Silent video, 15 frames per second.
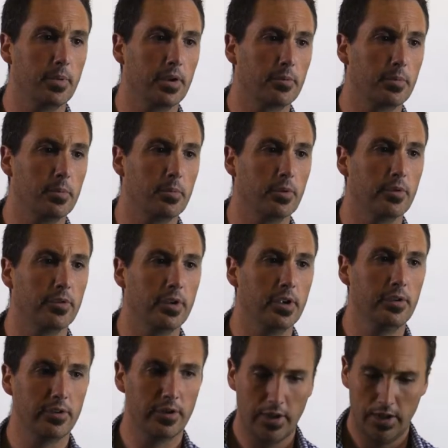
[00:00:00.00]
makes a bit more
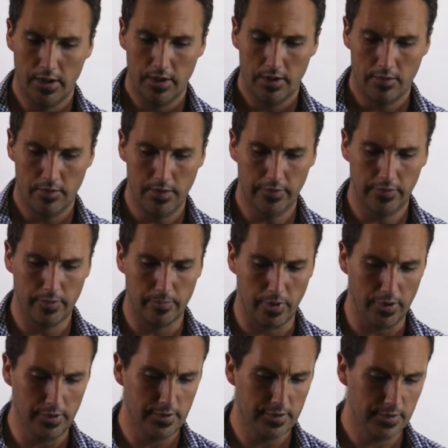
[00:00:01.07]
sense. This is a
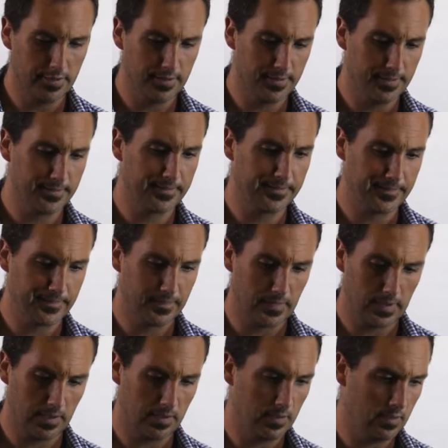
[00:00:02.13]
boat,
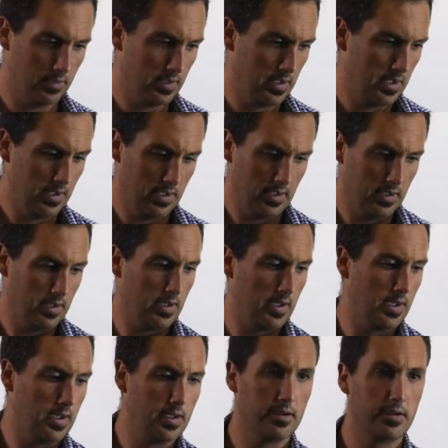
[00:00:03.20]
okay,
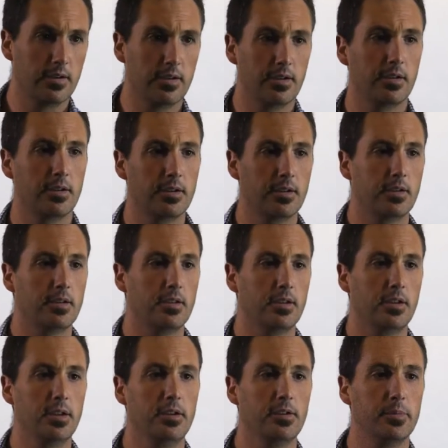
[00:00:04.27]
and
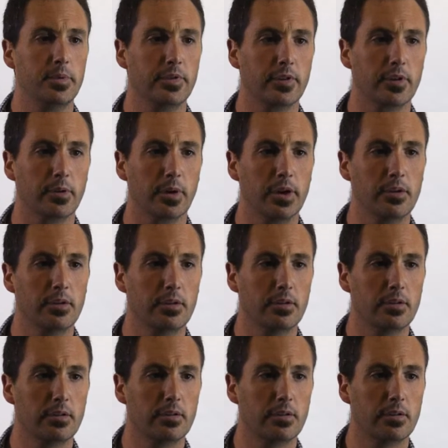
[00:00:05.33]
here's Mr. Green,
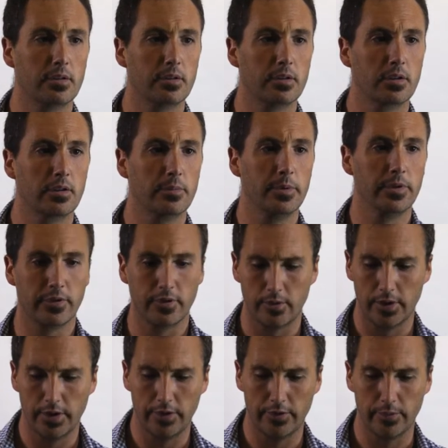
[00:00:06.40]
because Mr.
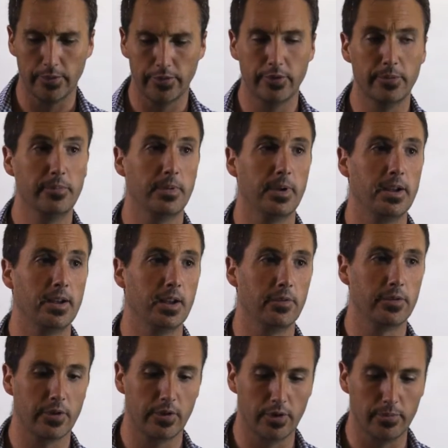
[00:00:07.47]
Green is awesome and he
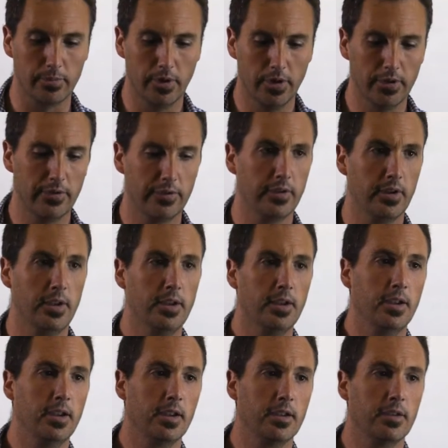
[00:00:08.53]
loves going on boats.
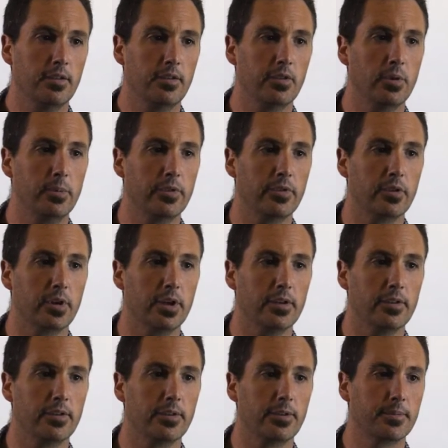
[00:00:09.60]
2 Mr.
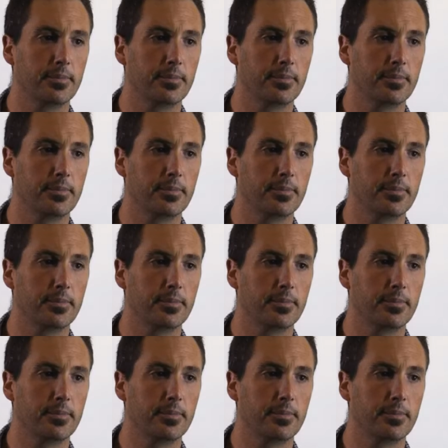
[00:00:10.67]
Greens,